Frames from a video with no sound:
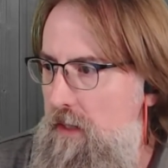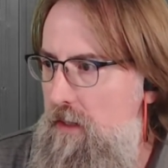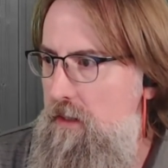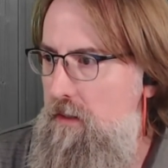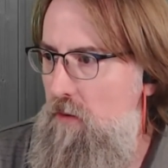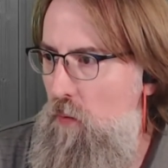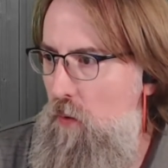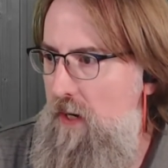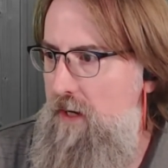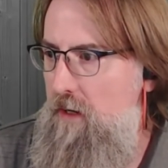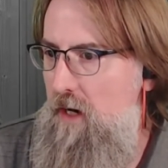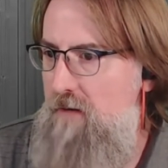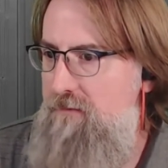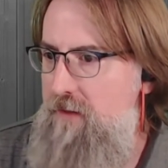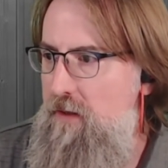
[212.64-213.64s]
quite
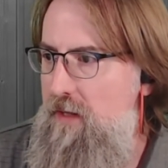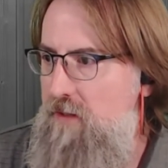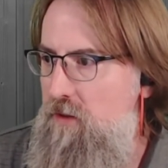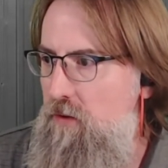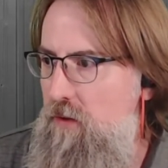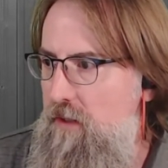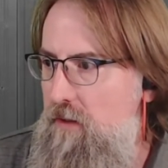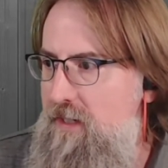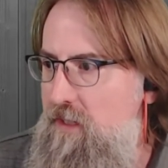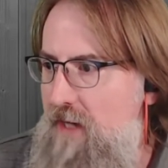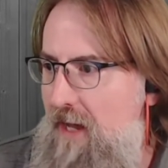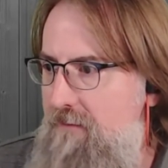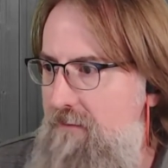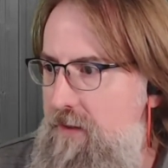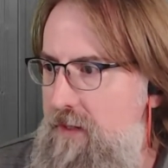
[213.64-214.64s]
often. That's good, at least
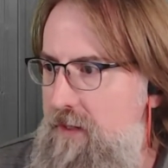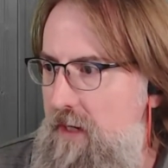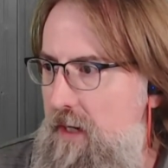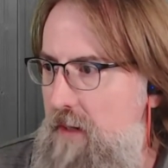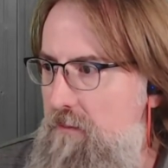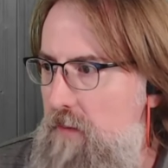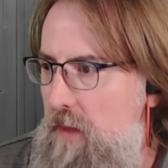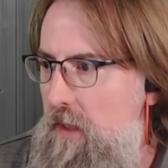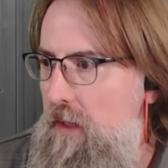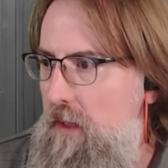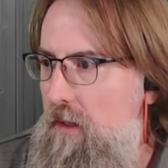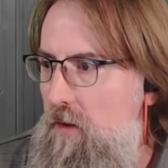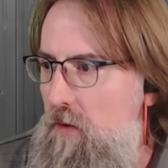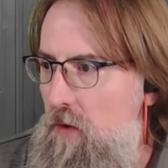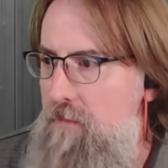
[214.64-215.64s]
half the time,
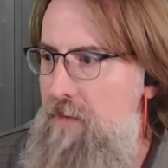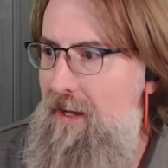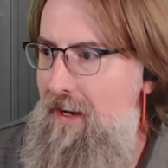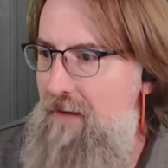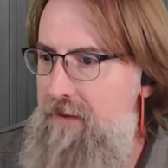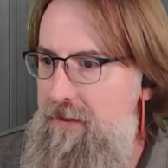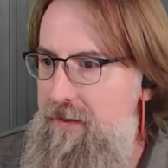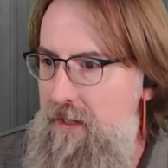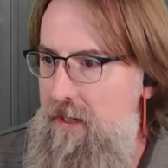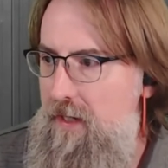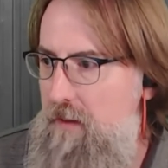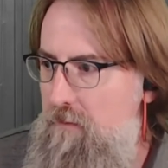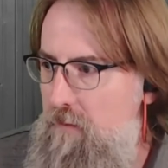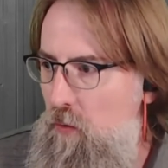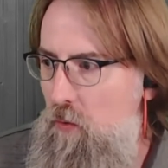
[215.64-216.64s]
or about half the
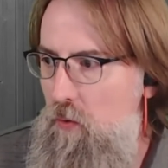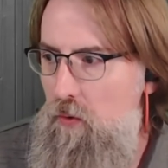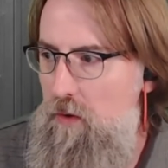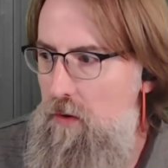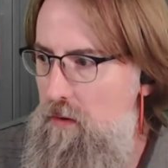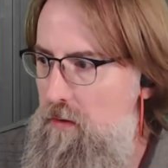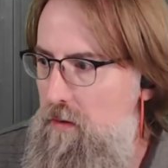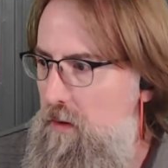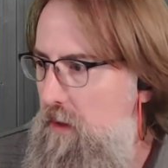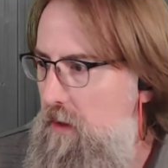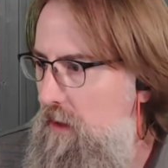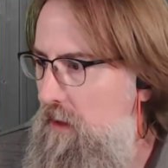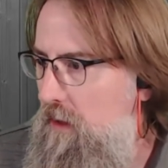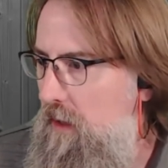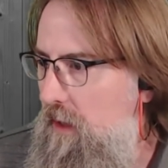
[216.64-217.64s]
time, or
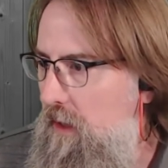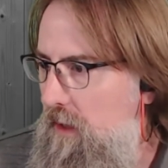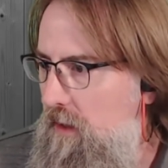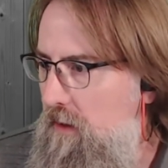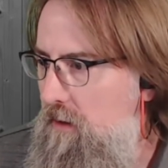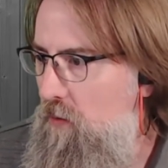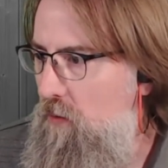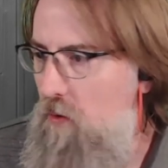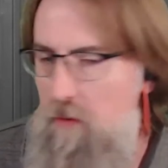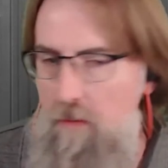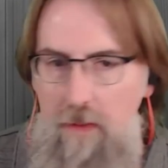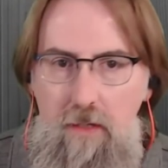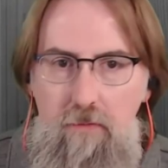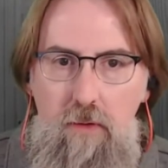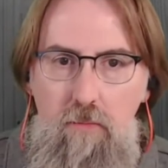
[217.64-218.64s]

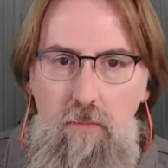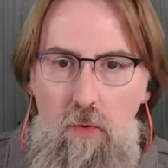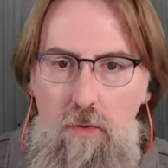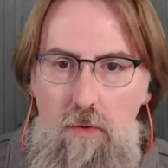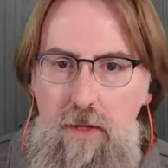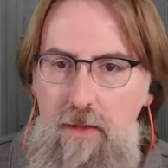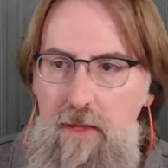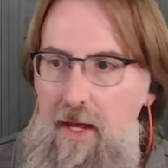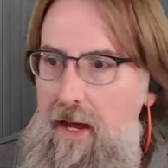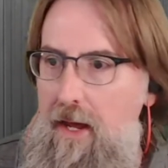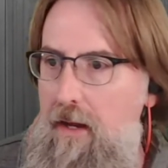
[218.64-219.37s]
even more than that.